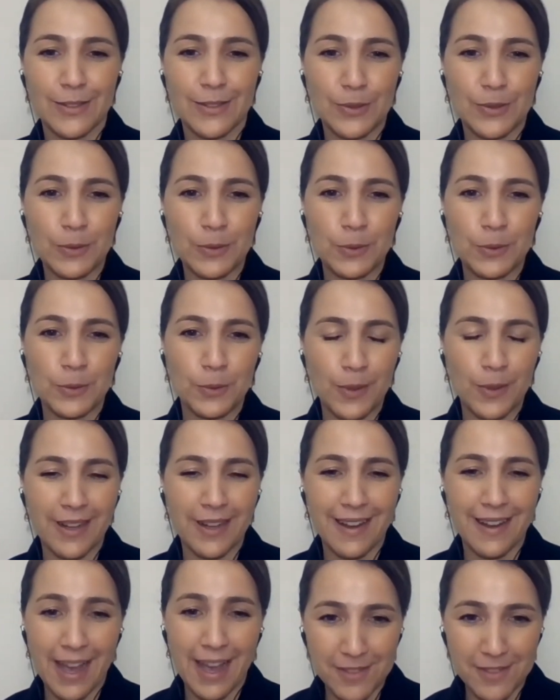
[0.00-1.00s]
to
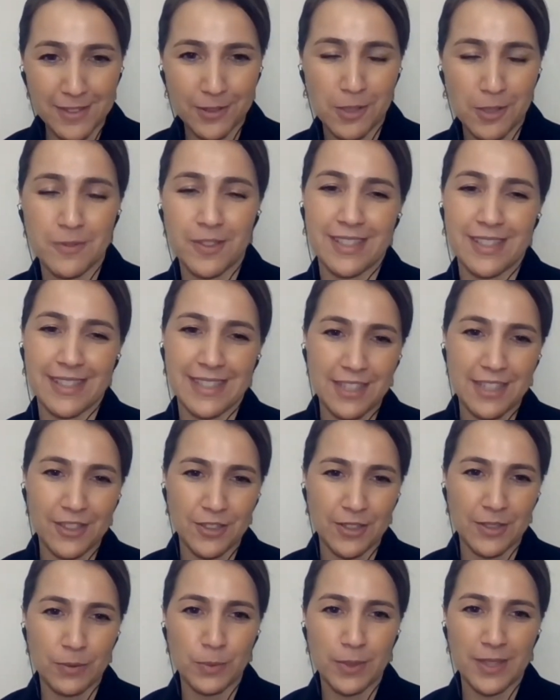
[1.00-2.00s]
have this
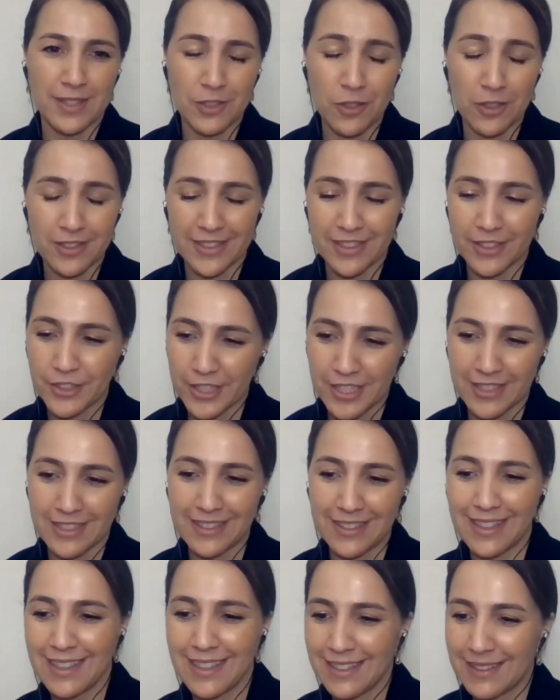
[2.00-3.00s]
conversation with Dr.
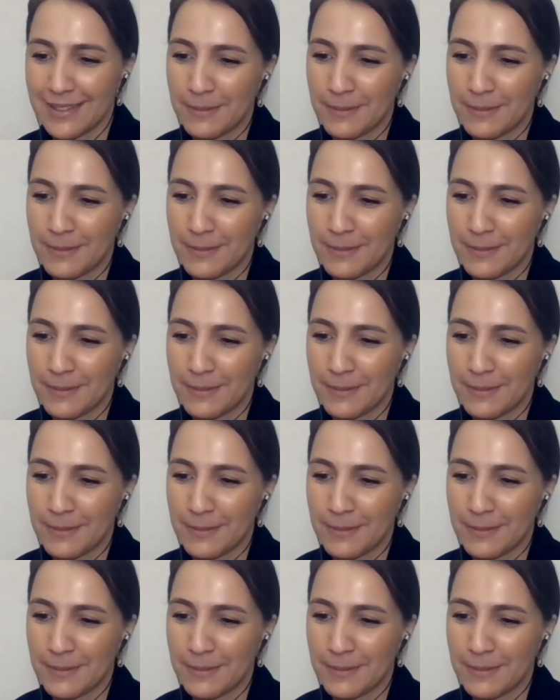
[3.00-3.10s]
Goodall.